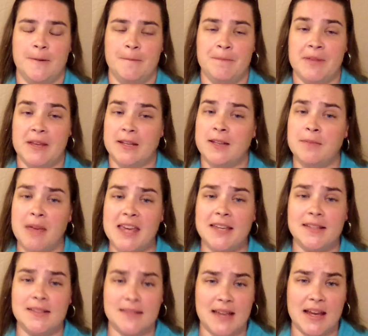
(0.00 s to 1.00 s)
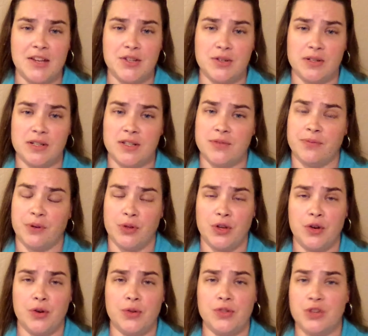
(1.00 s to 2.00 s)
It can make it dangerous for
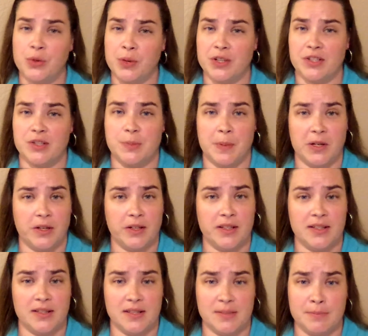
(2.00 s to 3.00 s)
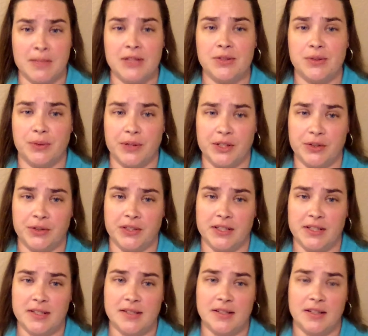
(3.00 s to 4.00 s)
those who experience mental
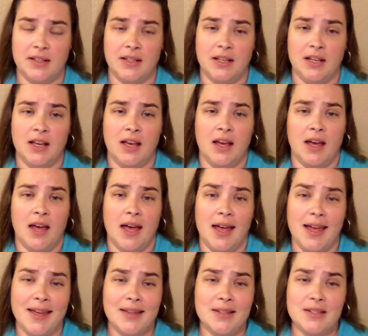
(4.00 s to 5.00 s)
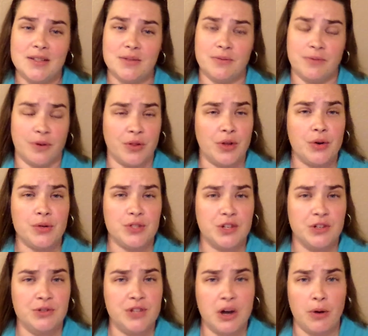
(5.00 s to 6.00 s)
illness and for those
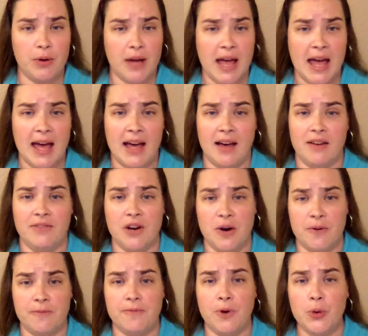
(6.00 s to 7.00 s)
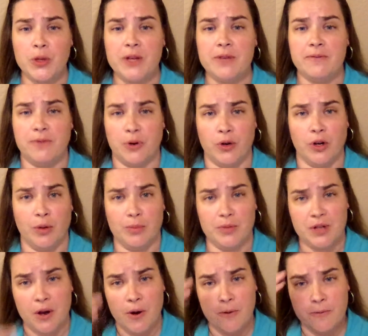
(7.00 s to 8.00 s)
who don't have a fully formed
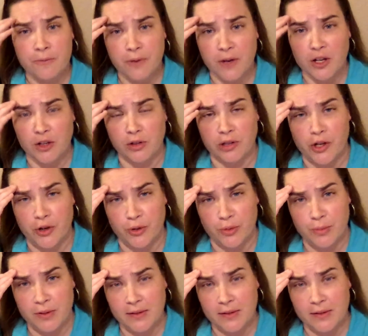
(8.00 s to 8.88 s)
frontal lobe.